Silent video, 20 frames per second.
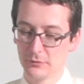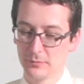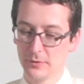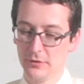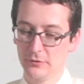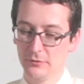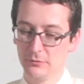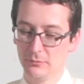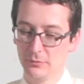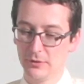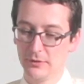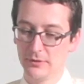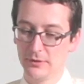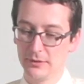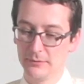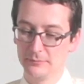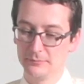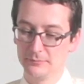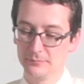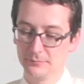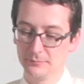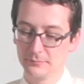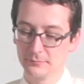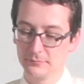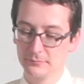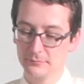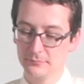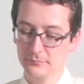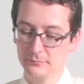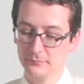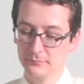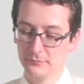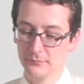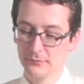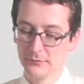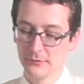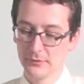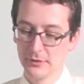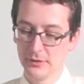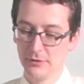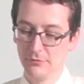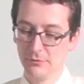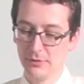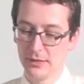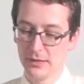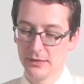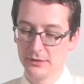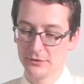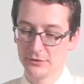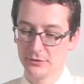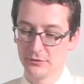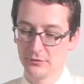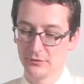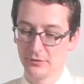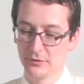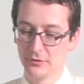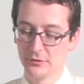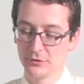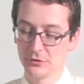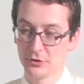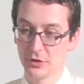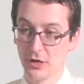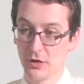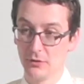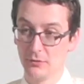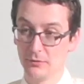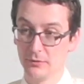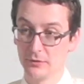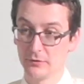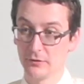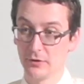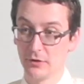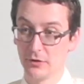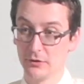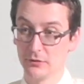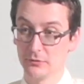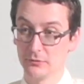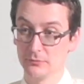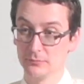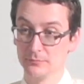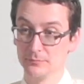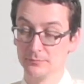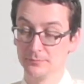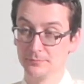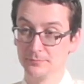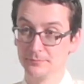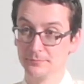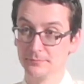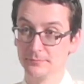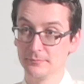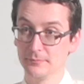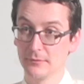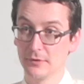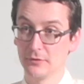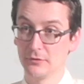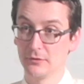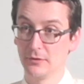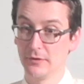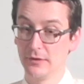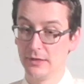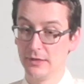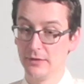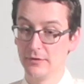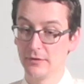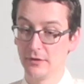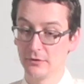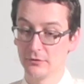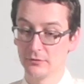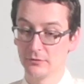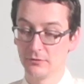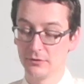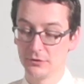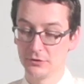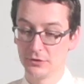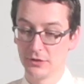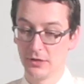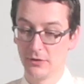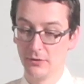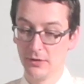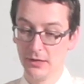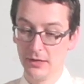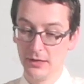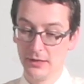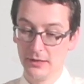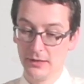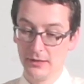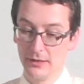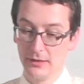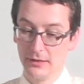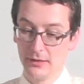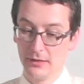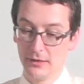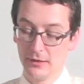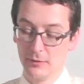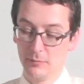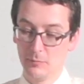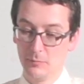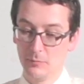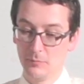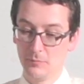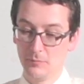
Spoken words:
suppose with in relation to the show, the title, the sort of the ethos of the show, there